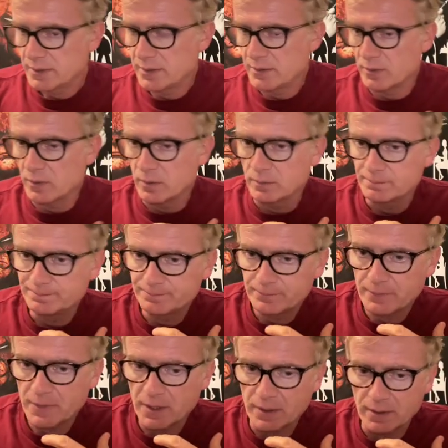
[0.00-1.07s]

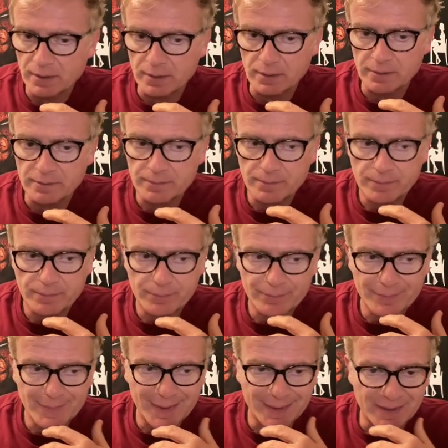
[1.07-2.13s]
I
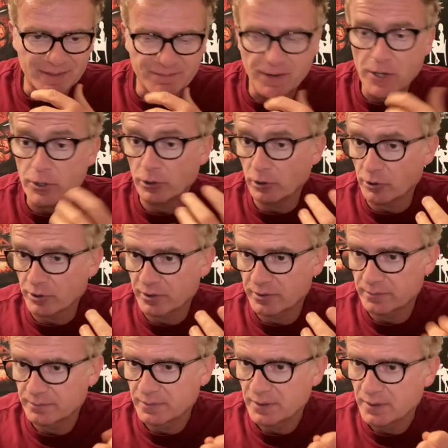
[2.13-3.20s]
guess, final look.